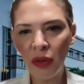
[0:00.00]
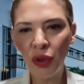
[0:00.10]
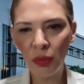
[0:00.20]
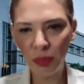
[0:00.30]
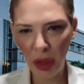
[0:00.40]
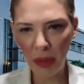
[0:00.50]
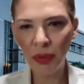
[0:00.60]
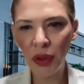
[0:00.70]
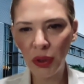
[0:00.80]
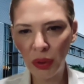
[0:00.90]
should
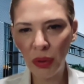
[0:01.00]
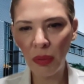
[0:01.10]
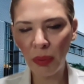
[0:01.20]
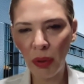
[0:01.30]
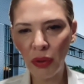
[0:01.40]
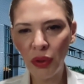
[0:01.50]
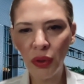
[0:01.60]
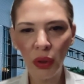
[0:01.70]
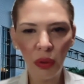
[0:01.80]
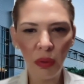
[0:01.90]
prompt you to approach
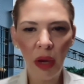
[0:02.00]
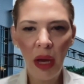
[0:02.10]
to